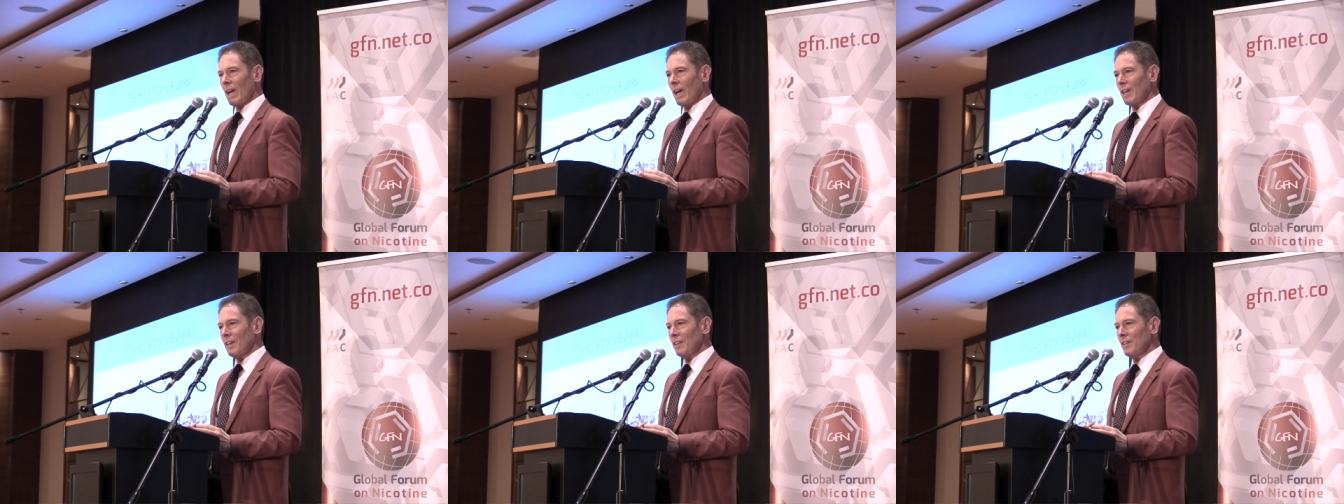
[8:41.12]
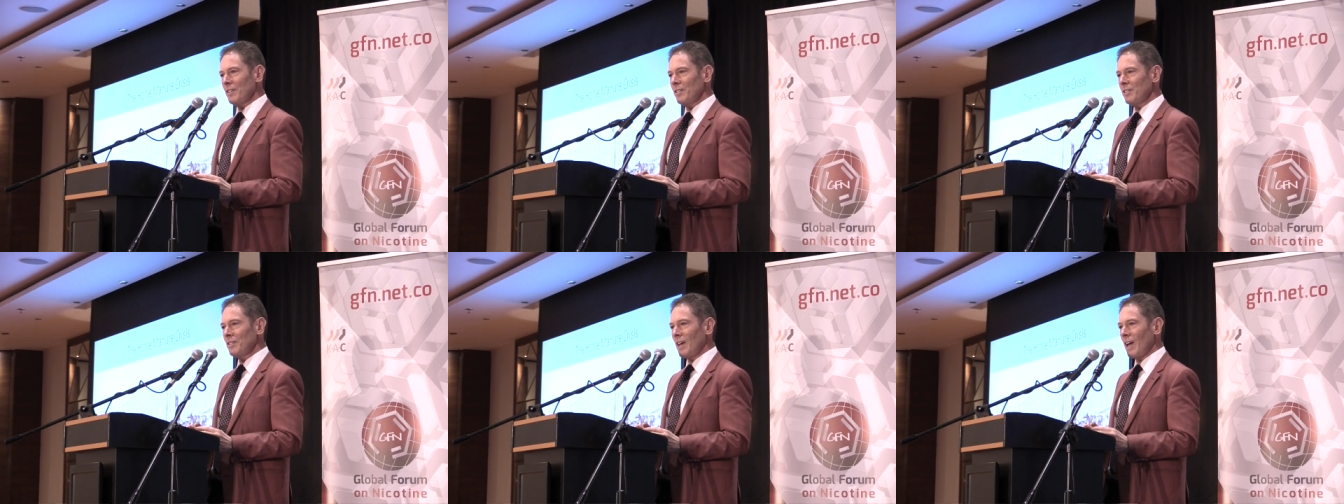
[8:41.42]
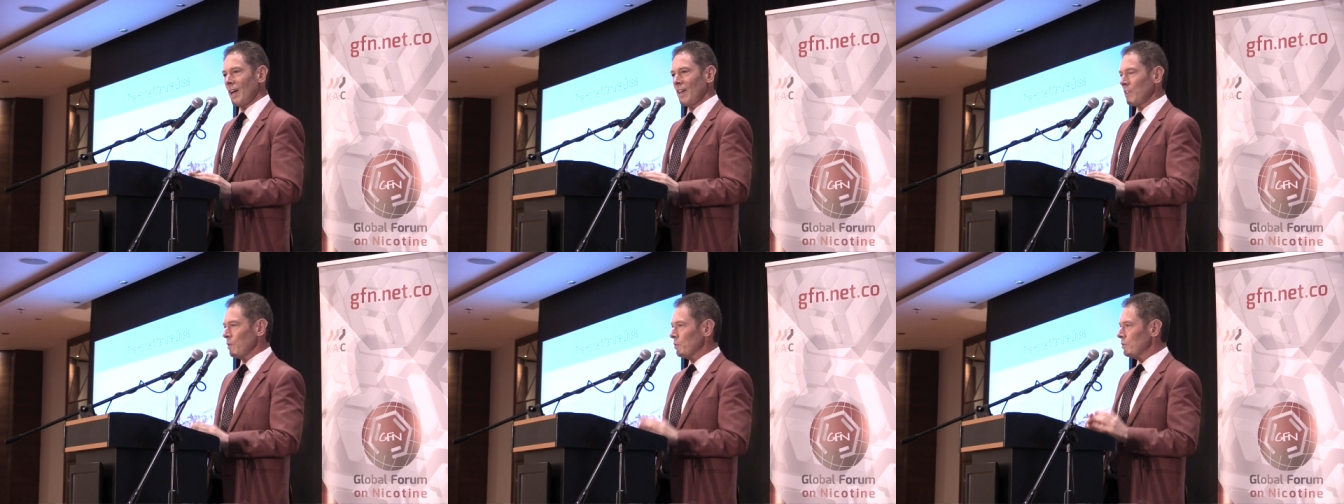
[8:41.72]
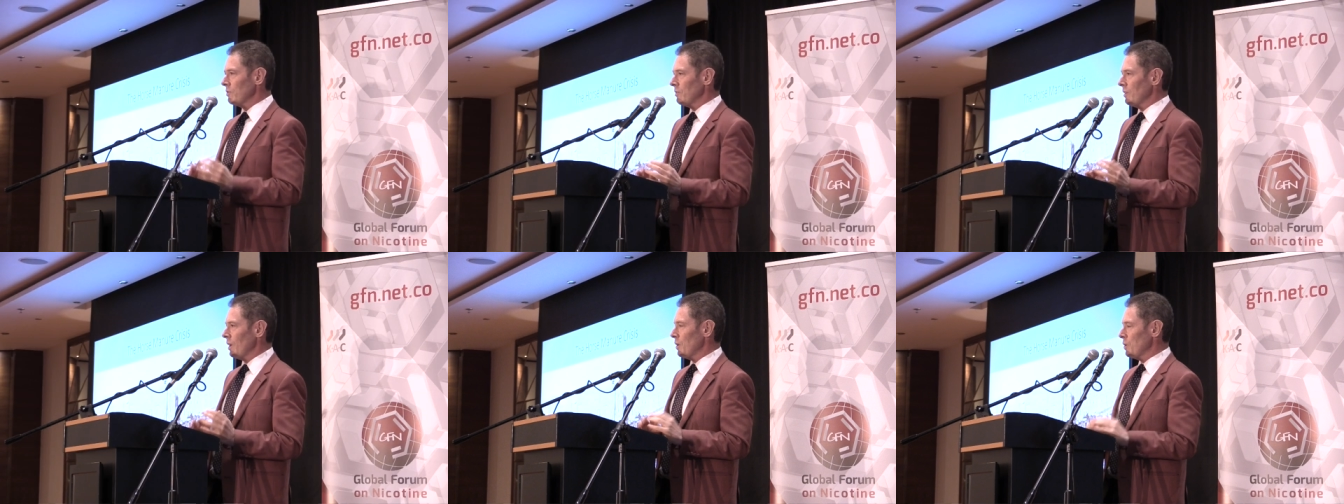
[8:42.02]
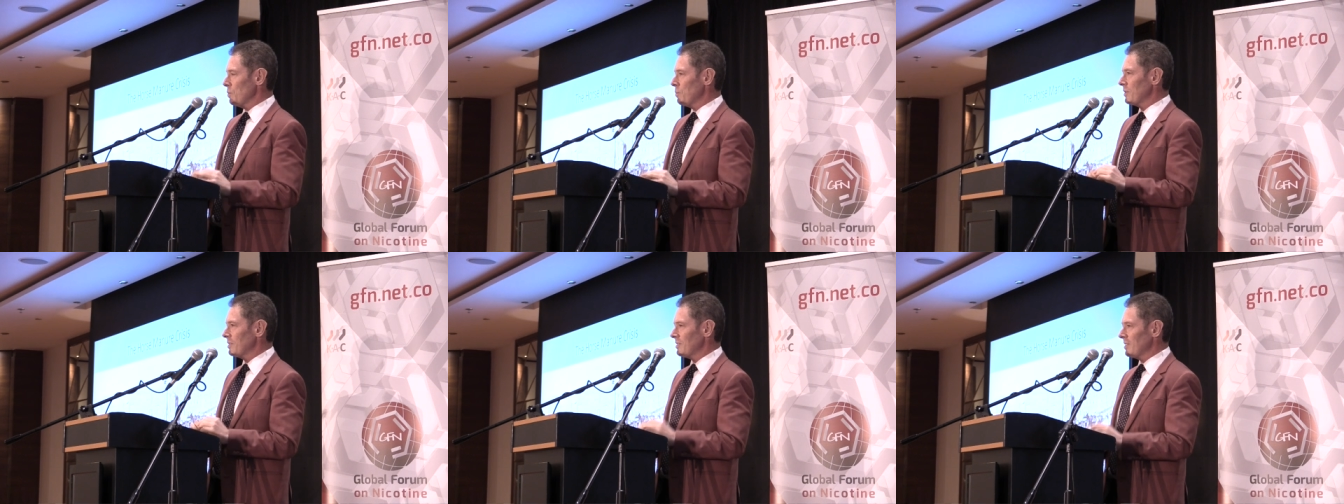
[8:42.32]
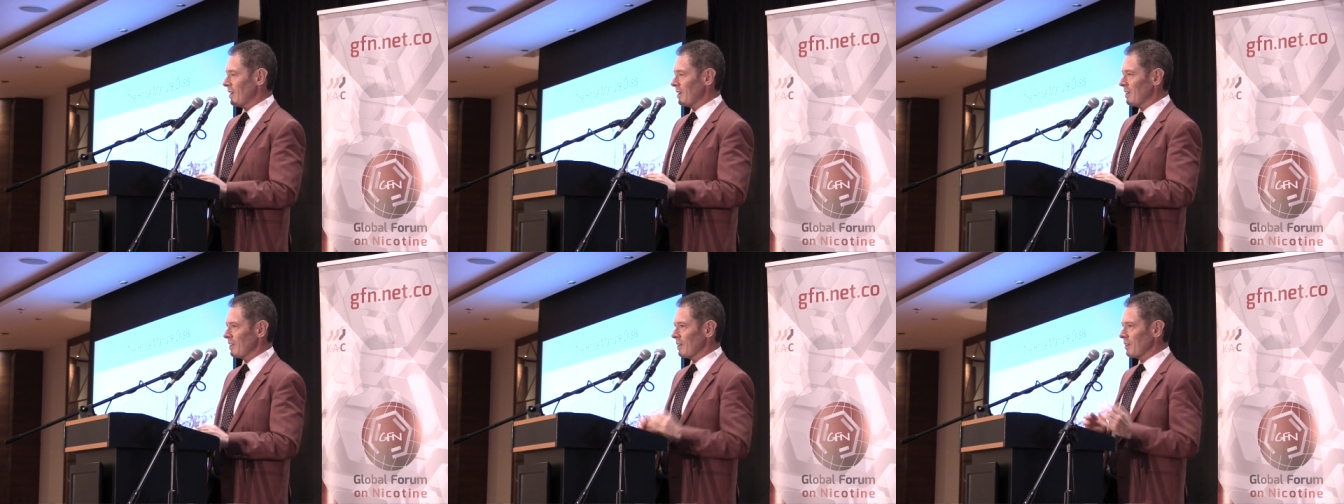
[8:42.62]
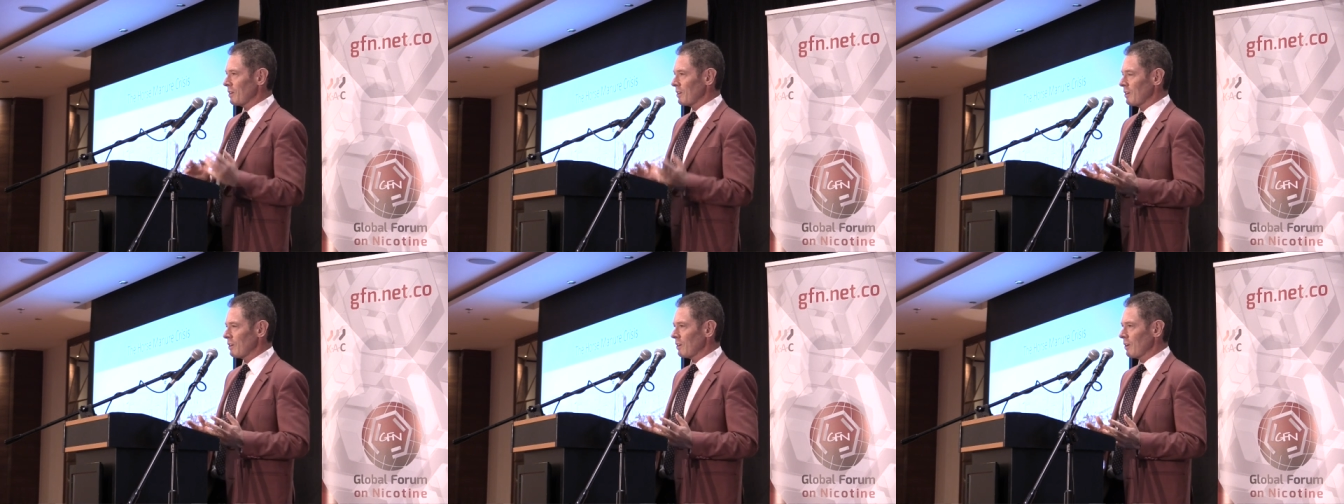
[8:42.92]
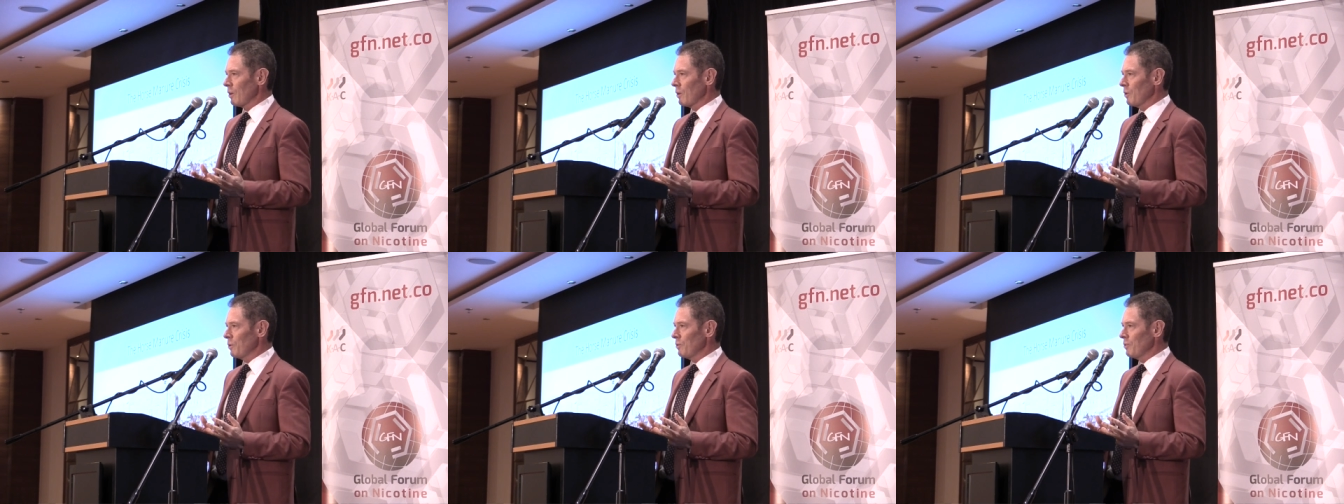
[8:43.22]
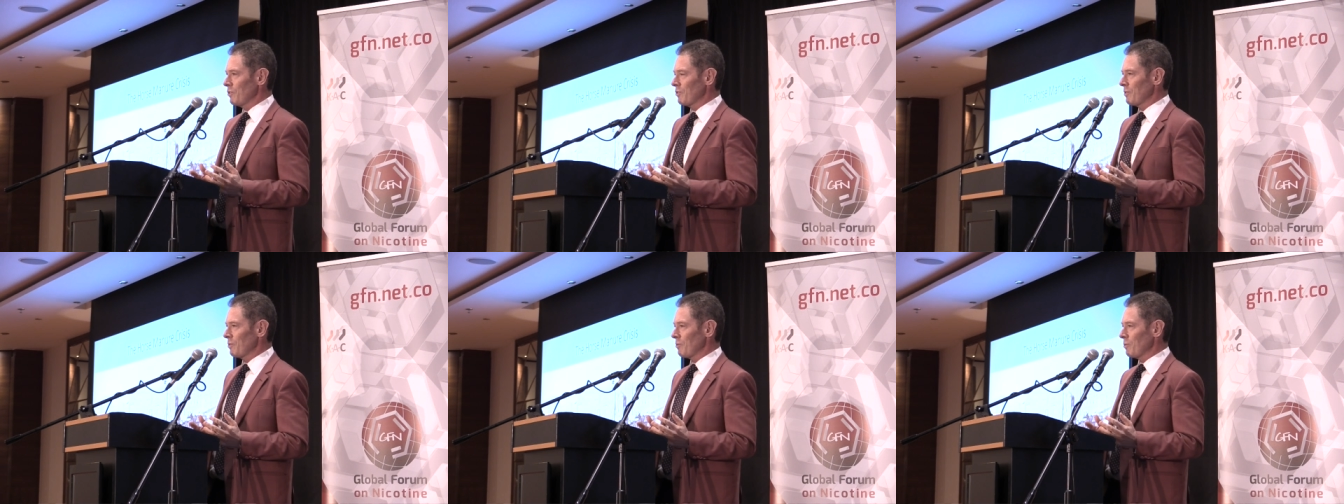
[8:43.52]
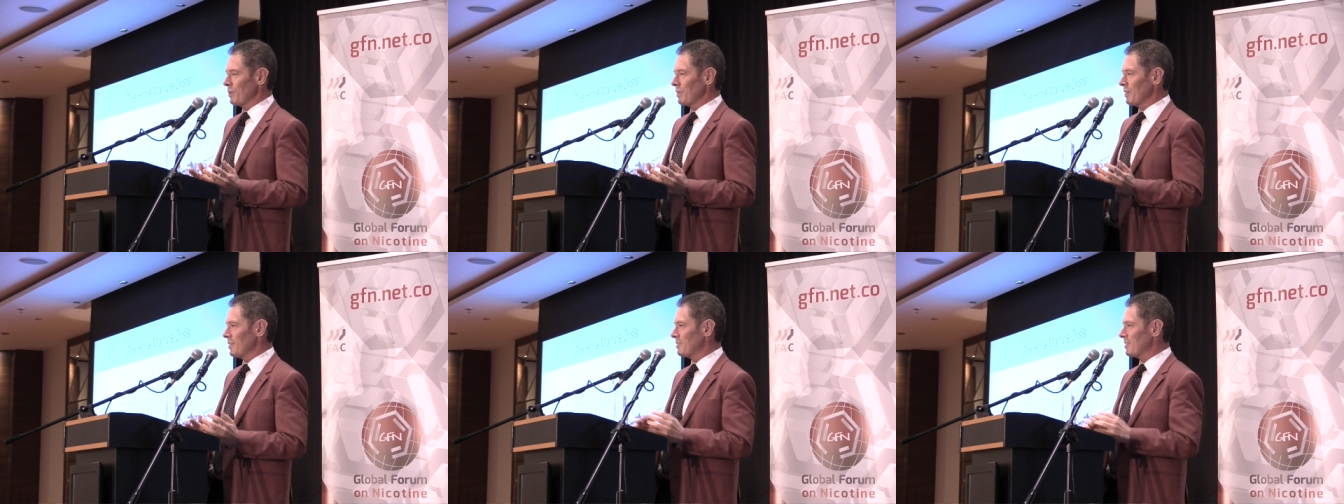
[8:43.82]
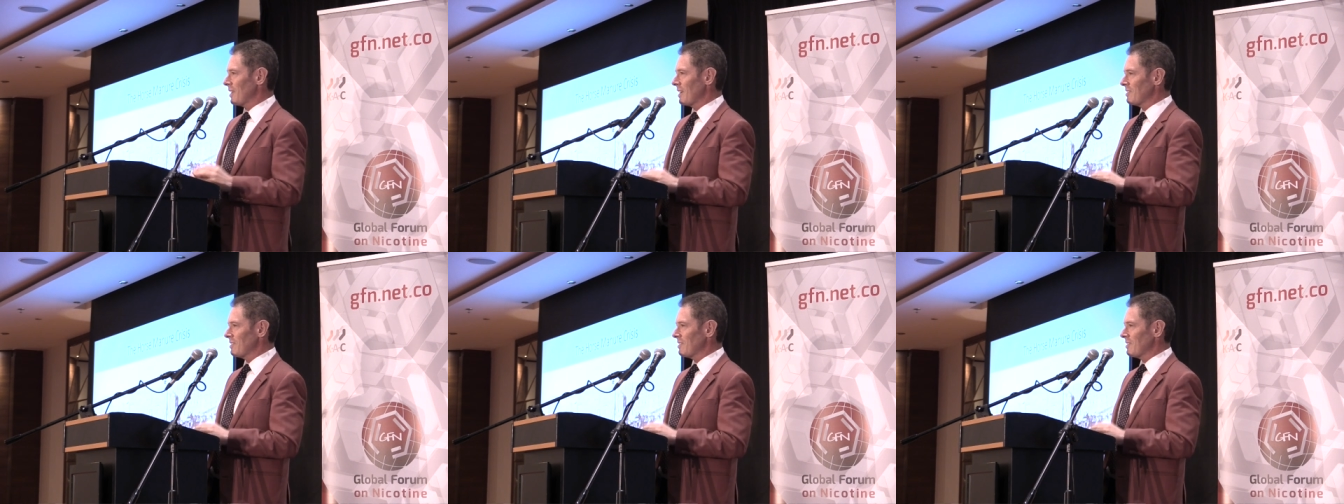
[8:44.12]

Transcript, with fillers: ended, and there was no particular conclusion reached